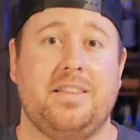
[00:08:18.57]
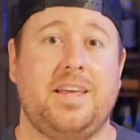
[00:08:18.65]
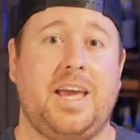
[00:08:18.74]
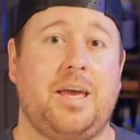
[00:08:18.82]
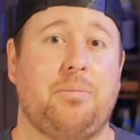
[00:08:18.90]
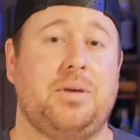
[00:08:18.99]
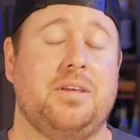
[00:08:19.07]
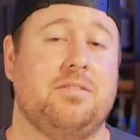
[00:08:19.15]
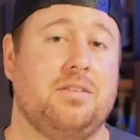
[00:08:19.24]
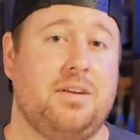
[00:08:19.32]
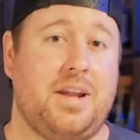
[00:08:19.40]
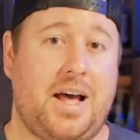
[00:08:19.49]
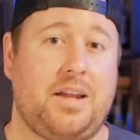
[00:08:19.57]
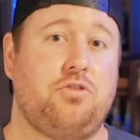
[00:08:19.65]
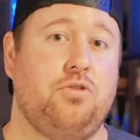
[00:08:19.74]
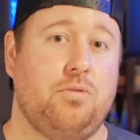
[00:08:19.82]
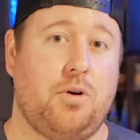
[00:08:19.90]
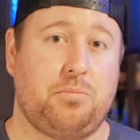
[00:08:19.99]
The amp is not
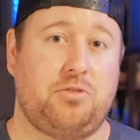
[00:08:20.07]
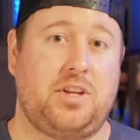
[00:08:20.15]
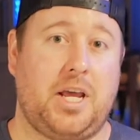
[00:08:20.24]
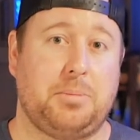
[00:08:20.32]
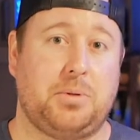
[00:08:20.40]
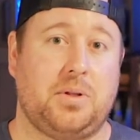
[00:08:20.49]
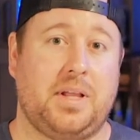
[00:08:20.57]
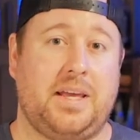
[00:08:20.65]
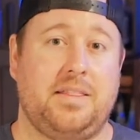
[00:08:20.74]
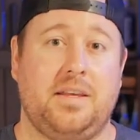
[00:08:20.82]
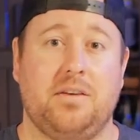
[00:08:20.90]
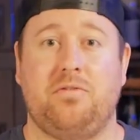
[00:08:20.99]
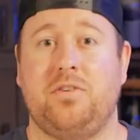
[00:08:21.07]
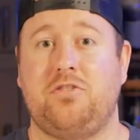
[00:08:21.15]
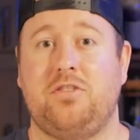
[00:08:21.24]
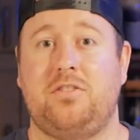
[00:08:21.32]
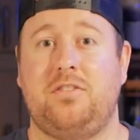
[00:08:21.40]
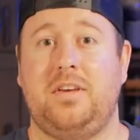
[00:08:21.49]
2 ohm stable, and the
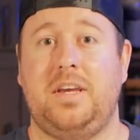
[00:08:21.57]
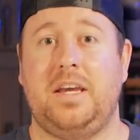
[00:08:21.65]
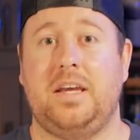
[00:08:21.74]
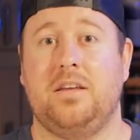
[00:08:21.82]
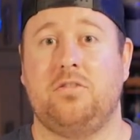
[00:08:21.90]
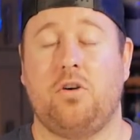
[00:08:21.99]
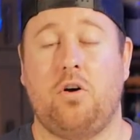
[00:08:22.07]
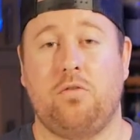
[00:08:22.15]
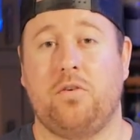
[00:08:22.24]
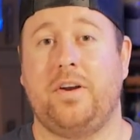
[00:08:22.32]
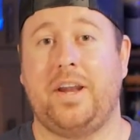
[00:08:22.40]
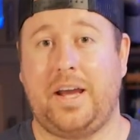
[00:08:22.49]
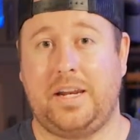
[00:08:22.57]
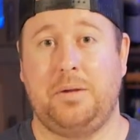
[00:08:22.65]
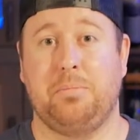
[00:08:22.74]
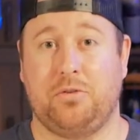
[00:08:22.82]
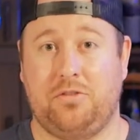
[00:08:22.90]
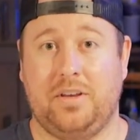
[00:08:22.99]
efficiency is over
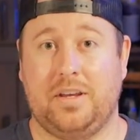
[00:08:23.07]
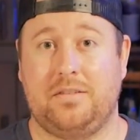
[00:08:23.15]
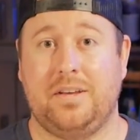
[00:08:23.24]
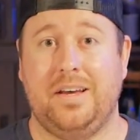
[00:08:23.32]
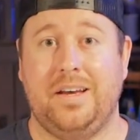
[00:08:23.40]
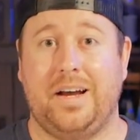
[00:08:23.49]
90%.